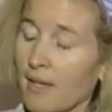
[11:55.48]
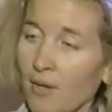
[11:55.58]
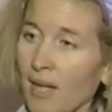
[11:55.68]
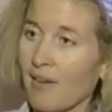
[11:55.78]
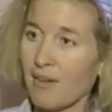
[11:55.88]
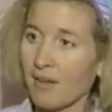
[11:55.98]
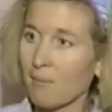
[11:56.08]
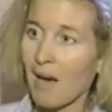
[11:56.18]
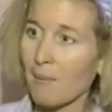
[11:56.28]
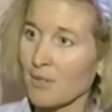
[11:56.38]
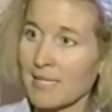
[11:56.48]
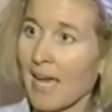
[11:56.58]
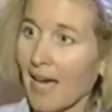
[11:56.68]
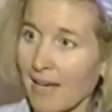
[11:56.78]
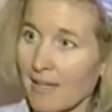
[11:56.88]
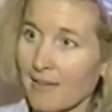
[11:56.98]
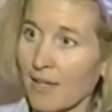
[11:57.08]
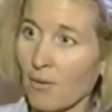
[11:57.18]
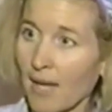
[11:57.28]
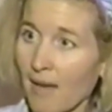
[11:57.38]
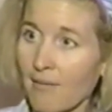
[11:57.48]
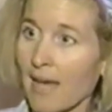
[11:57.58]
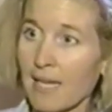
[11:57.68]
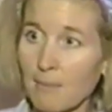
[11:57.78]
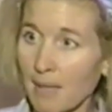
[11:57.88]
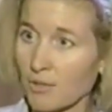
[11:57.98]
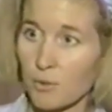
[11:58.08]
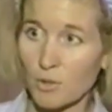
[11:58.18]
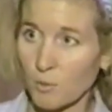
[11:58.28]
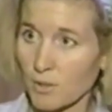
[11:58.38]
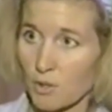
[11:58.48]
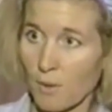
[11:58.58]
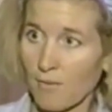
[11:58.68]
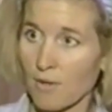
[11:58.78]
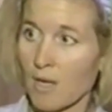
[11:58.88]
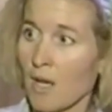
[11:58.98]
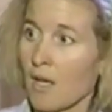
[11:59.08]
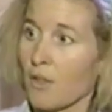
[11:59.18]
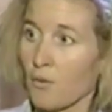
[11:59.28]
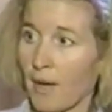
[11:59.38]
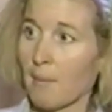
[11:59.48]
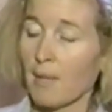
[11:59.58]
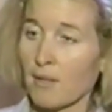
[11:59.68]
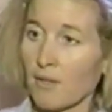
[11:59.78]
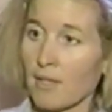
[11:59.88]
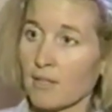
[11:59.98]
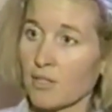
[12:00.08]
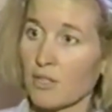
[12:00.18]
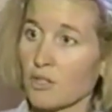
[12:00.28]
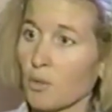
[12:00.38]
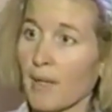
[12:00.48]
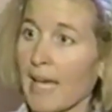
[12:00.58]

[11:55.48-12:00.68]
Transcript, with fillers: Well, they don't have any mom or dad. They don't have any mentors whatsoever. The grandmother is, is